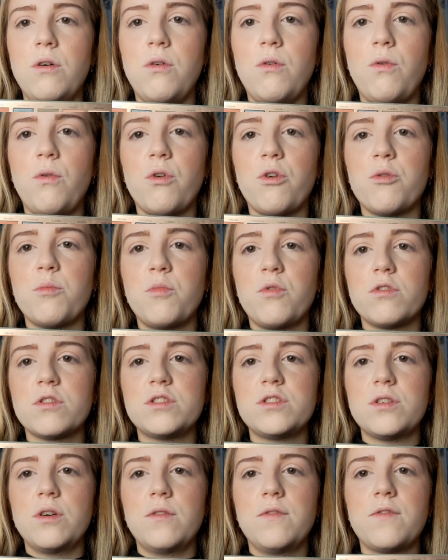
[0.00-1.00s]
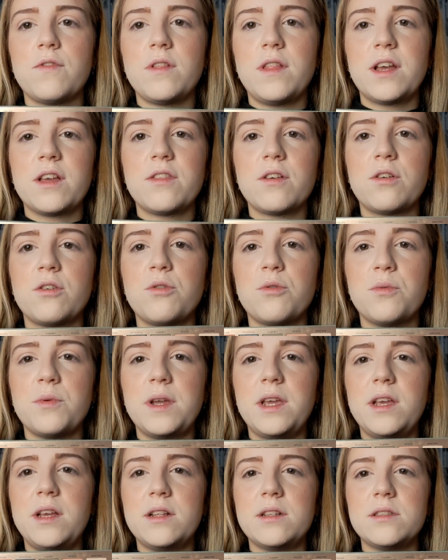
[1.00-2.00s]
Or more so for like the
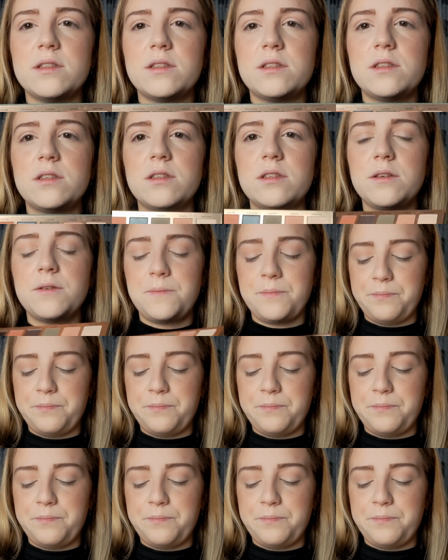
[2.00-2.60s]
greens?